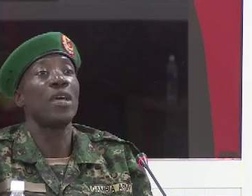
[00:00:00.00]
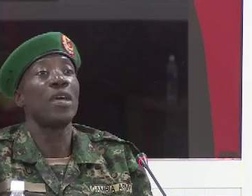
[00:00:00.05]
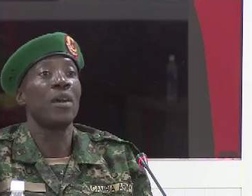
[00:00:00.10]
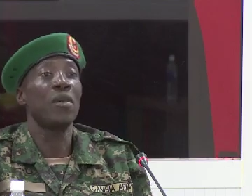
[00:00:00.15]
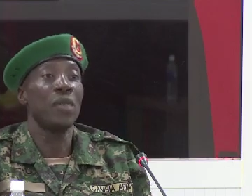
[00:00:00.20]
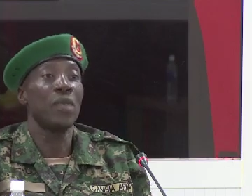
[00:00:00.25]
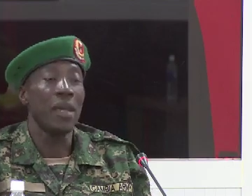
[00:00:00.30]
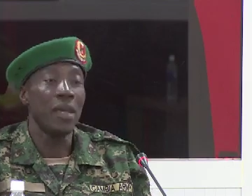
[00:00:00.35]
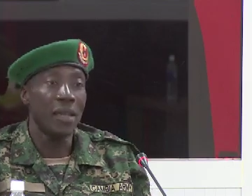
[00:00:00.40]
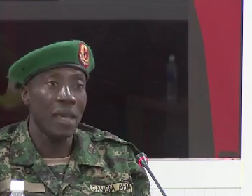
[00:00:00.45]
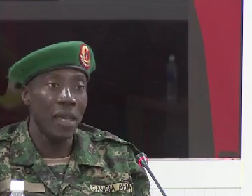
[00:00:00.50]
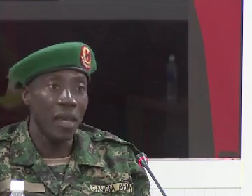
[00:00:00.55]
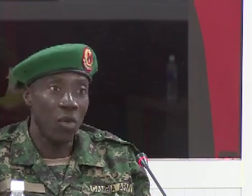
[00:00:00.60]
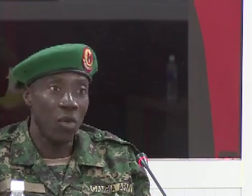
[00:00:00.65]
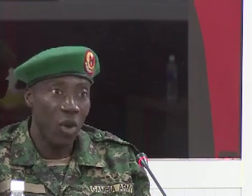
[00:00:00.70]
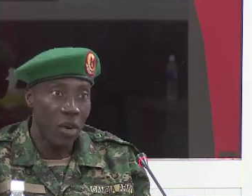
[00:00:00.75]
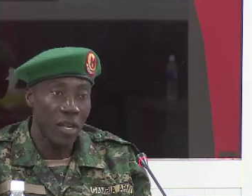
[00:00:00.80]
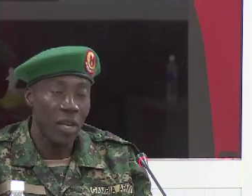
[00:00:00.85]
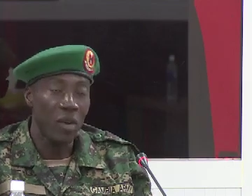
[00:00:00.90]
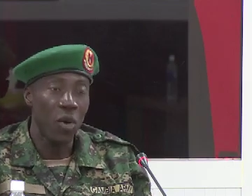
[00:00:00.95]
When
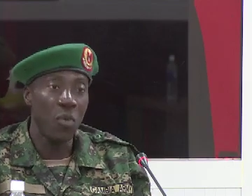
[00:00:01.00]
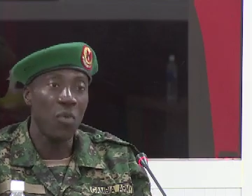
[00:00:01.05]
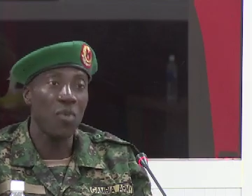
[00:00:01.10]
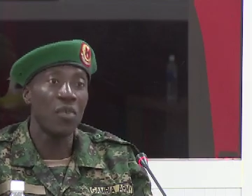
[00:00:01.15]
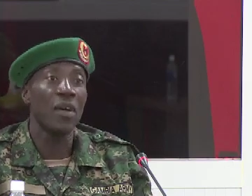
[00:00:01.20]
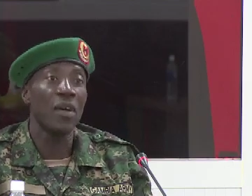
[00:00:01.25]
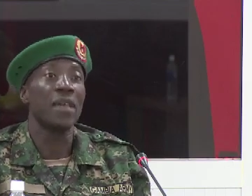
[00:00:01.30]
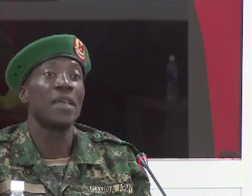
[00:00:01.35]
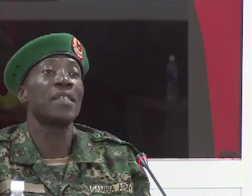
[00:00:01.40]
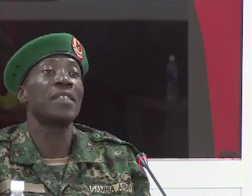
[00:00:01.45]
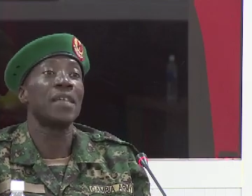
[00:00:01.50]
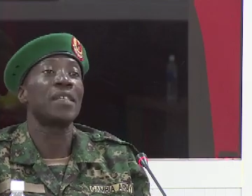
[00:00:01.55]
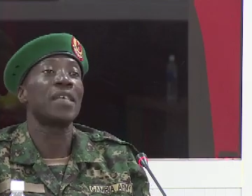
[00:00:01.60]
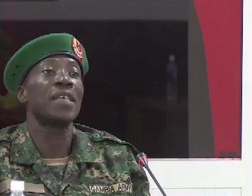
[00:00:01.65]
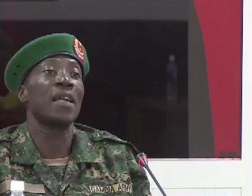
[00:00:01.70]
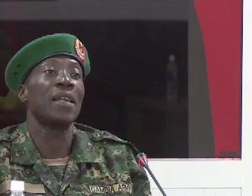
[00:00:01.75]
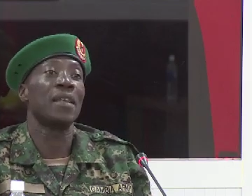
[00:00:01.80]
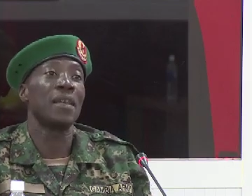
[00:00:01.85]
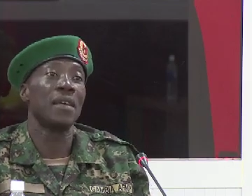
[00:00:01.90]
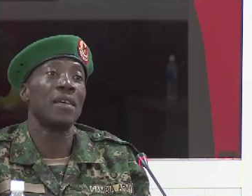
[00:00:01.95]
they called the open way, he
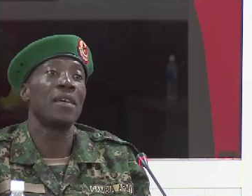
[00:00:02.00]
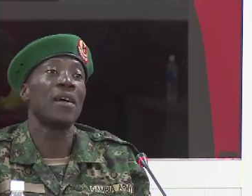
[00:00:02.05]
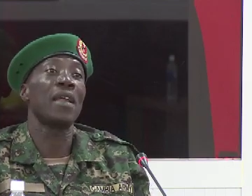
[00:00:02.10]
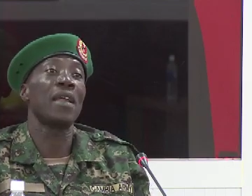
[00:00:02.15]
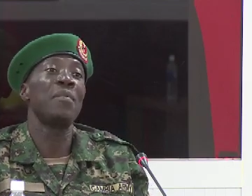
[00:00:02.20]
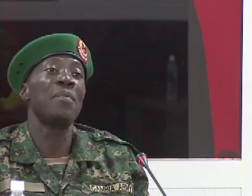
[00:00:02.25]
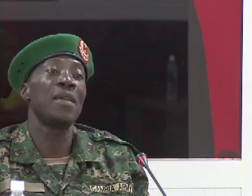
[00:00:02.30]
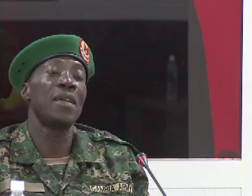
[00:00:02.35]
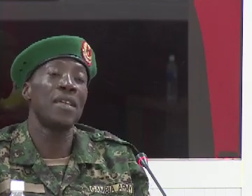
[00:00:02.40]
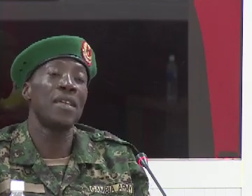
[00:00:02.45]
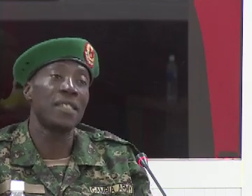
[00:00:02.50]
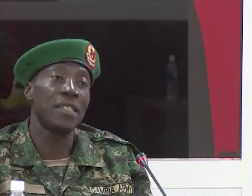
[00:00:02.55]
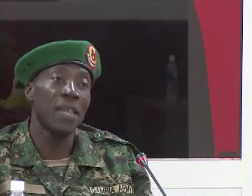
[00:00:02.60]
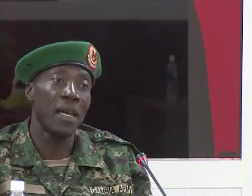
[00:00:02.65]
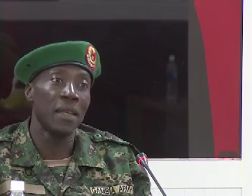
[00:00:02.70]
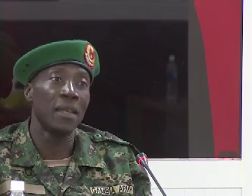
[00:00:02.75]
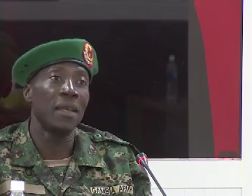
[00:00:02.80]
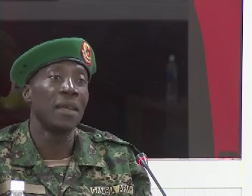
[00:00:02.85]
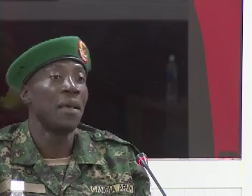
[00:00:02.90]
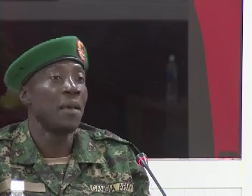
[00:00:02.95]
stand. He hadn't been in his
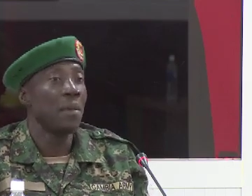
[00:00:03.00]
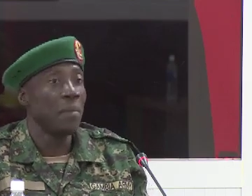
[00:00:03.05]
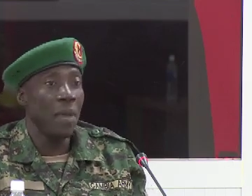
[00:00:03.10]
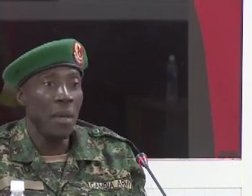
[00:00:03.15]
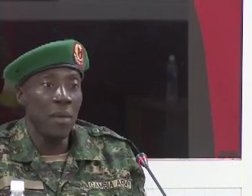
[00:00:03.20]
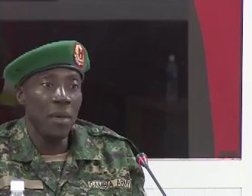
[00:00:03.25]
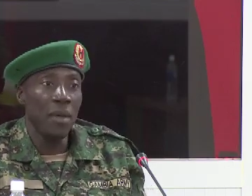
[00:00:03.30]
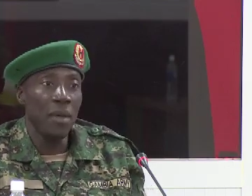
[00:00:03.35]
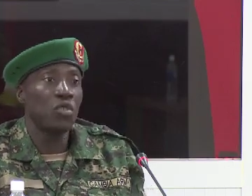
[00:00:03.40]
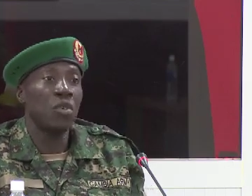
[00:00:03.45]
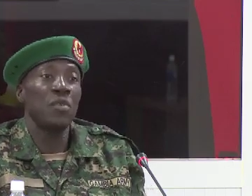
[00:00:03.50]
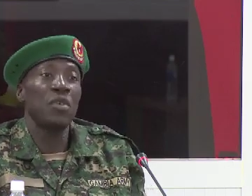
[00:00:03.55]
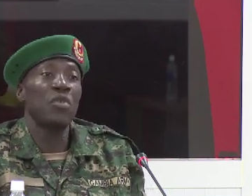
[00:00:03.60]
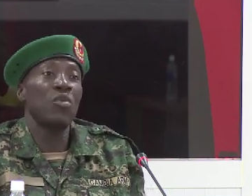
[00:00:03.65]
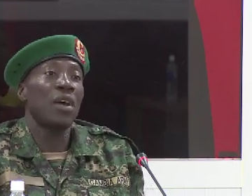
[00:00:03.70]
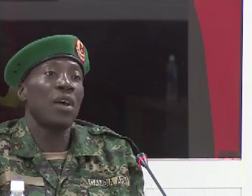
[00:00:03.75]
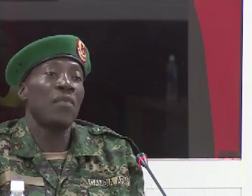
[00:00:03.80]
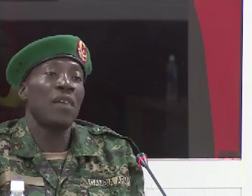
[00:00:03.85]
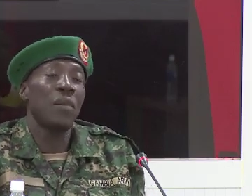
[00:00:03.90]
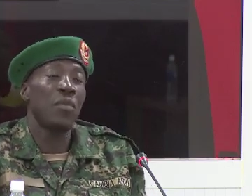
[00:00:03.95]
stand. Maybe
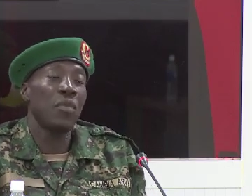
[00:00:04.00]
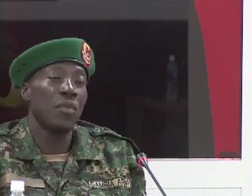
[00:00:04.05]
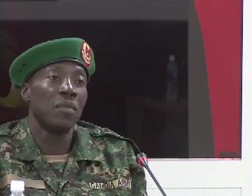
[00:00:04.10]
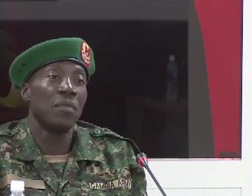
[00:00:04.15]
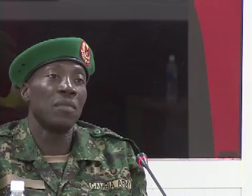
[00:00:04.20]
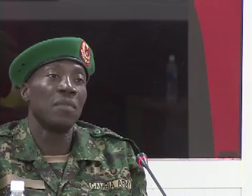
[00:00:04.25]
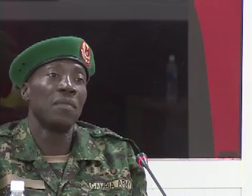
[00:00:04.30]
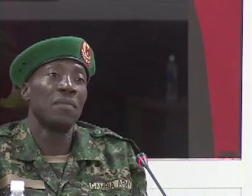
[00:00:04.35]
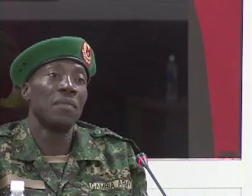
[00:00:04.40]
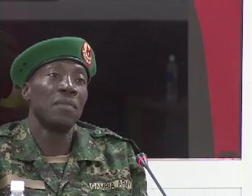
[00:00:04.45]
something would have happened.